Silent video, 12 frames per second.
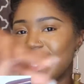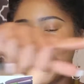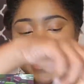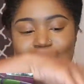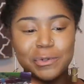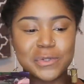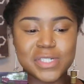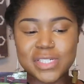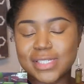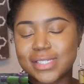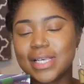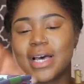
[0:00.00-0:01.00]
that or
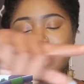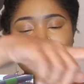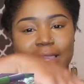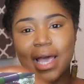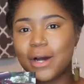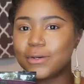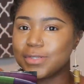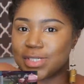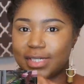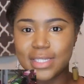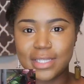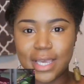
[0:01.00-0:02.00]
just
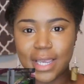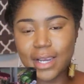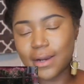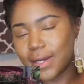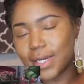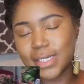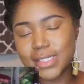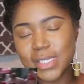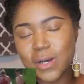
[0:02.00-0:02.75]
lounging in that area.